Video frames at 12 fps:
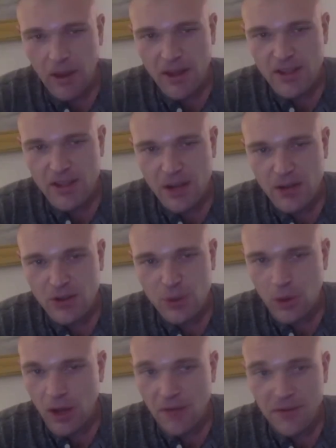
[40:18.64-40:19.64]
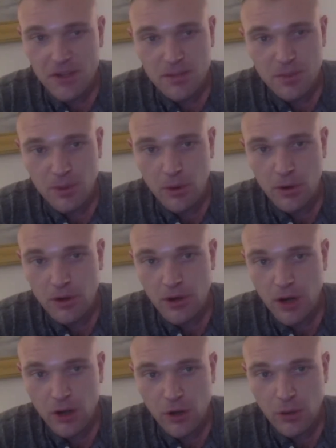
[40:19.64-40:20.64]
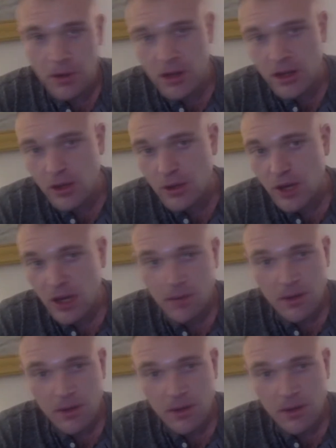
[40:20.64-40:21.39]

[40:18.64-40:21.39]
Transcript: That sounds cool. I've explored uh, a little bit of the UK,